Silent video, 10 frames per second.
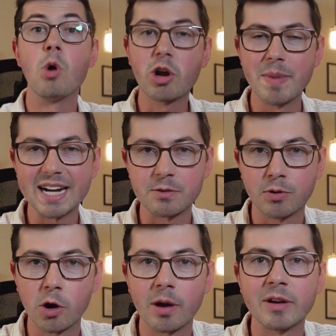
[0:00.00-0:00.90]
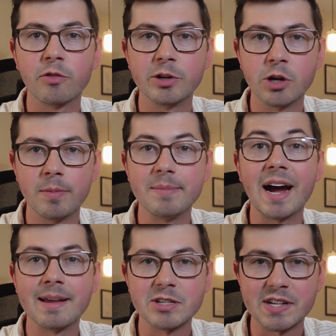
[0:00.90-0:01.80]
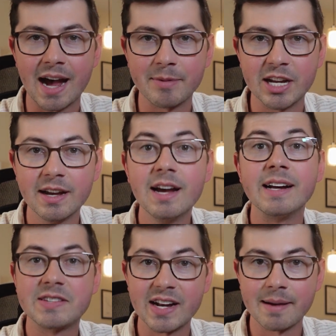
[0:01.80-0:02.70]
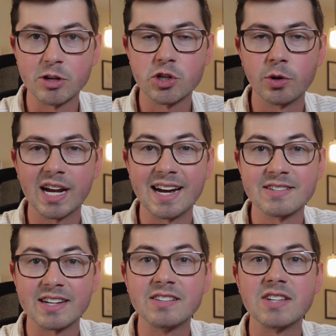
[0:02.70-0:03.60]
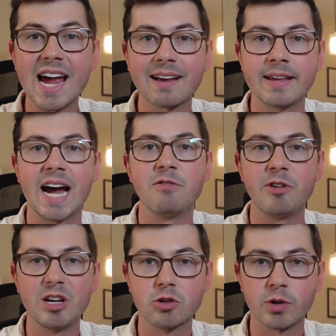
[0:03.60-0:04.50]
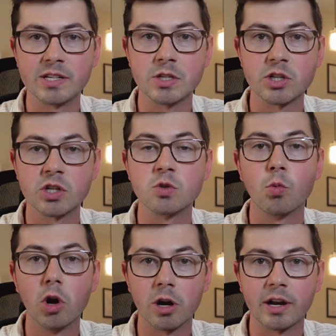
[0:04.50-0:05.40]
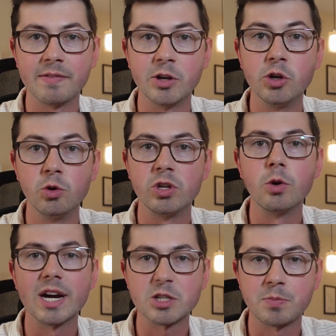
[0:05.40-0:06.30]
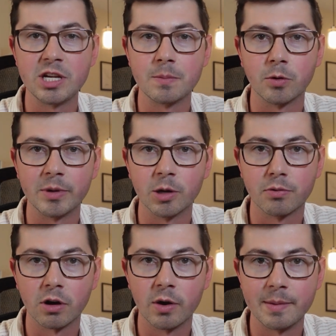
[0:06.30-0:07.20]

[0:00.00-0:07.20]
Welcome back to Programming for Adobe. My name is Tommy, and today I'm going to show you guys exactly how video transitions work in the new UXP Premiere Pro